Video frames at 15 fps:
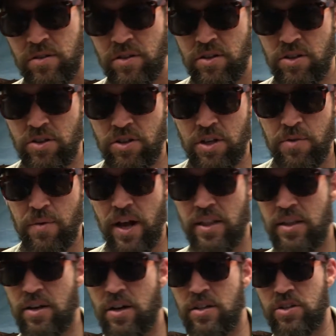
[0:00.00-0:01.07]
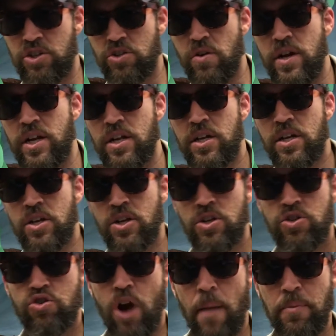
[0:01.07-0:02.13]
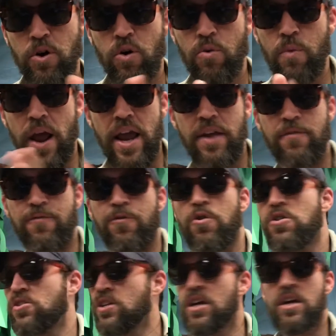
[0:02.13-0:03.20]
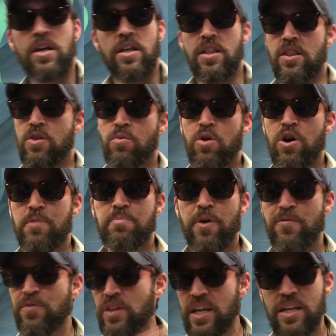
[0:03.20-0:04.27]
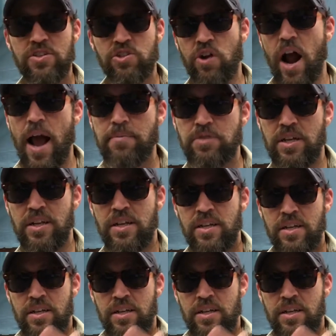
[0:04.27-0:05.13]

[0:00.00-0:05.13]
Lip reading: You see it right there on the screen. Tropical rainforest. The word perfectly describes it.